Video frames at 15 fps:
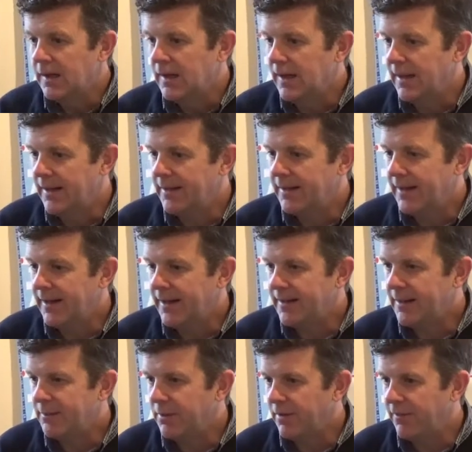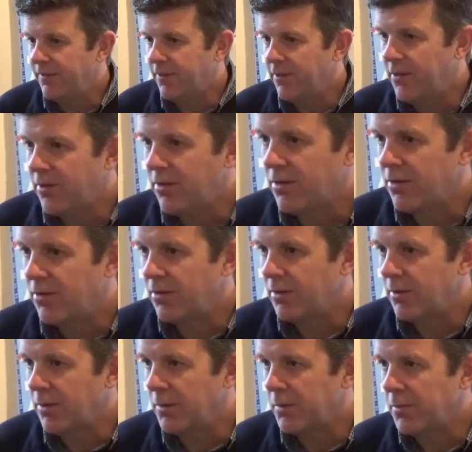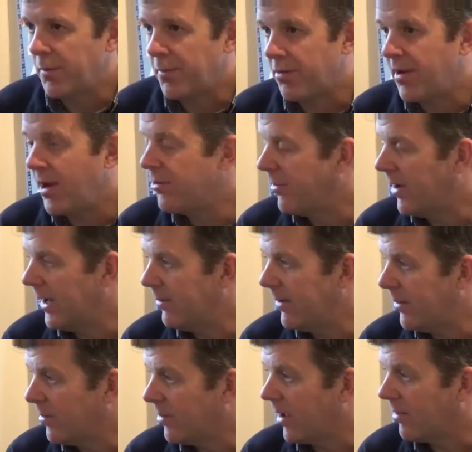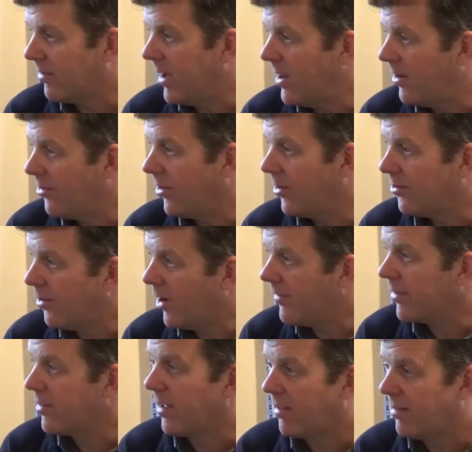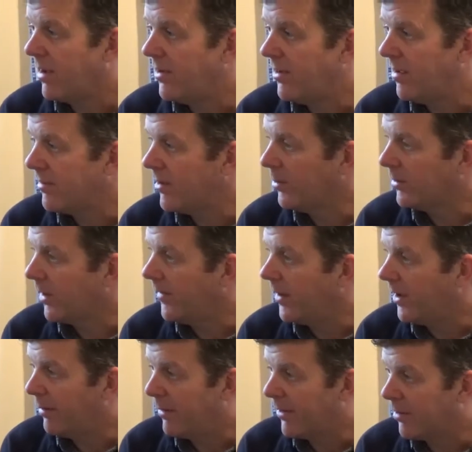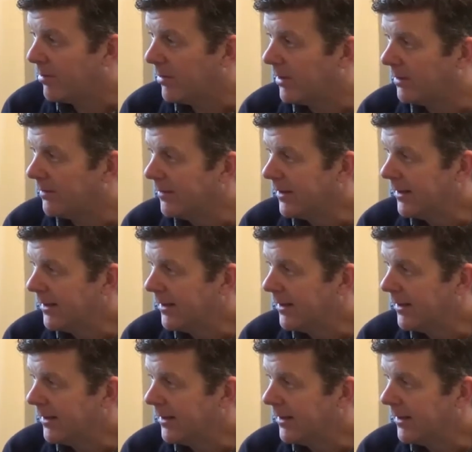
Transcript: And did my first proper stage rally when I was 16, because you can drive at 16 years old on the Isle of Man as well.